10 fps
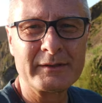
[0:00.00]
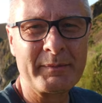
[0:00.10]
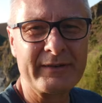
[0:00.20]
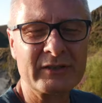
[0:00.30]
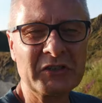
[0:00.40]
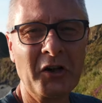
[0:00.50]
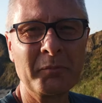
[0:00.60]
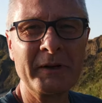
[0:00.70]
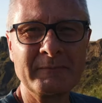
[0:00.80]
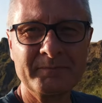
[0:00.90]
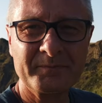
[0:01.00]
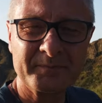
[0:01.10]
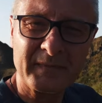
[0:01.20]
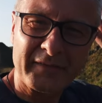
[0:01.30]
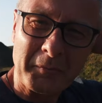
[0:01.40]
was a bit of a slog, but
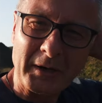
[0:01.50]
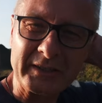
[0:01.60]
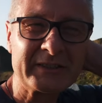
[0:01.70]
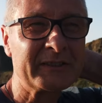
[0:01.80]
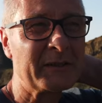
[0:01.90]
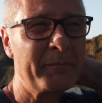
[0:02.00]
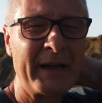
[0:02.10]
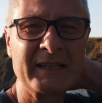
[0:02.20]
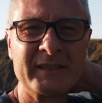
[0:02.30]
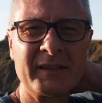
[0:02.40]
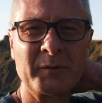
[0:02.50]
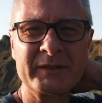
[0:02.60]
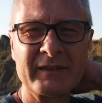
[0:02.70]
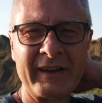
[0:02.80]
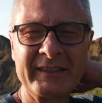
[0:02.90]
if I'm honest, compared to the
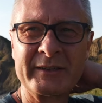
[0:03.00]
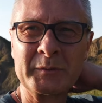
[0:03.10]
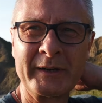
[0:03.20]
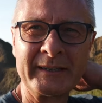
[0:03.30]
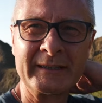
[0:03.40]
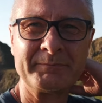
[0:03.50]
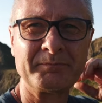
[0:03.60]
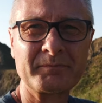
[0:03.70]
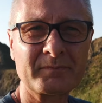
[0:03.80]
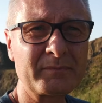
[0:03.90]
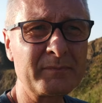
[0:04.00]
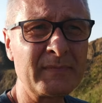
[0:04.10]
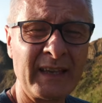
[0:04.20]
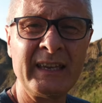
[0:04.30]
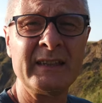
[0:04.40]
ones I've had this week
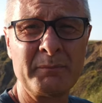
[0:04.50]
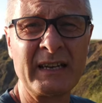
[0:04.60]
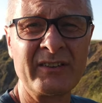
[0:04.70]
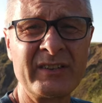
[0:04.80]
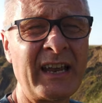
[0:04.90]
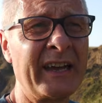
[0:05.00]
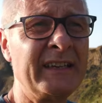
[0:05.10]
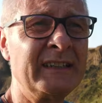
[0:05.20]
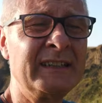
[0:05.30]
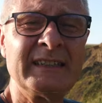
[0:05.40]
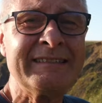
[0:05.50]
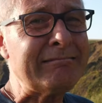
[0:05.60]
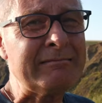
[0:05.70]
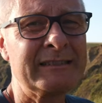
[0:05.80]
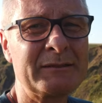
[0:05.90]
in the middle of the day,
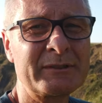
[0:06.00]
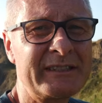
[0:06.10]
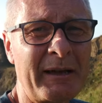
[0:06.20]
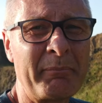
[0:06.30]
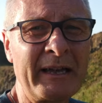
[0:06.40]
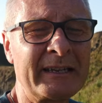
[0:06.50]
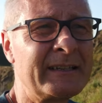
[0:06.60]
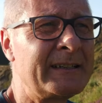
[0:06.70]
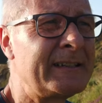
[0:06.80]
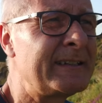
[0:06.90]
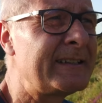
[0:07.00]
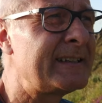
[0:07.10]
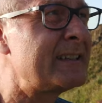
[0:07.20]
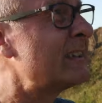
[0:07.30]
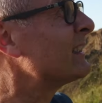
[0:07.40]
it wasn't that bad.
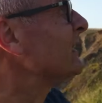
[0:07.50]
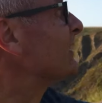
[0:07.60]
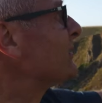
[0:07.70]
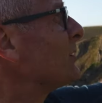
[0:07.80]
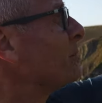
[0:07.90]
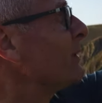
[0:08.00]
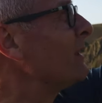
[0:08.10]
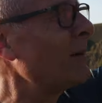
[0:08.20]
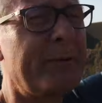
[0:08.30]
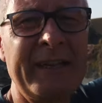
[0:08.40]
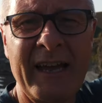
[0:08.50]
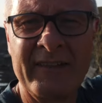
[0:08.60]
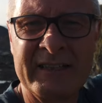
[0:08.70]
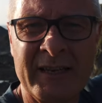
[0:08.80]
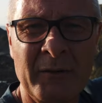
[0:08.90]
Just up up and
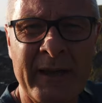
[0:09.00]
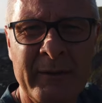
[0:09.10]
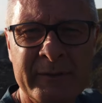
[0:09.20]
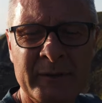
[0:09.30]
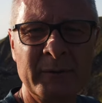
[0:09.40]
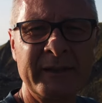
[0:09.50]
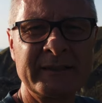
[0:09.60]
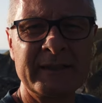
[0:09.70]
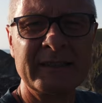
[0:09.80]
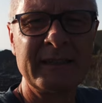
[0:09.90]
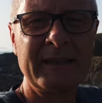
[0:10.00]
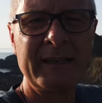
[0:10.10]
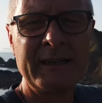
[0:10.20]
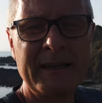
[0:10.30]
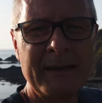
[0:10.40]
down this hill here was the worst.
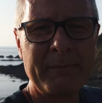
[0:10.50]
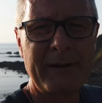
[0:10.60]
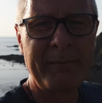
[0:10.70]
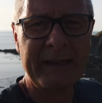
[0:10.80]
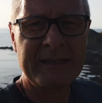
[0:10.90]
But I've